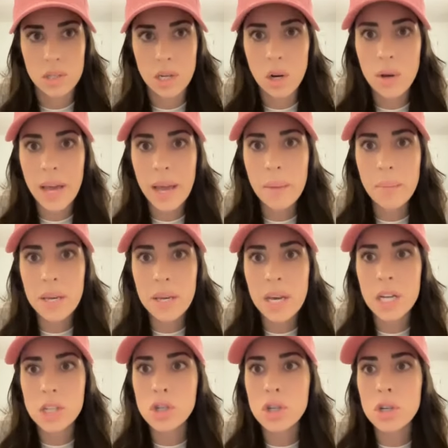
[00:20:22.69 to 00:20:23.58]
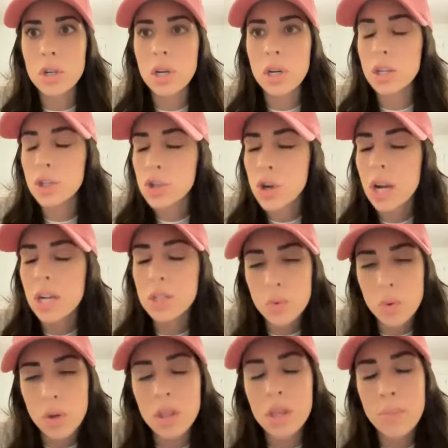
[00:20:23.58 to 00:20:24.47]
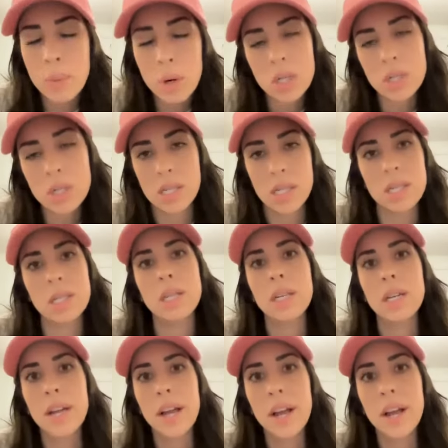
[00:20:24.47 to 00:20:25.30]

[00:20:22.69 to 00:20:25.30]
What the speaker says: Okay. Because you're a trustworthy person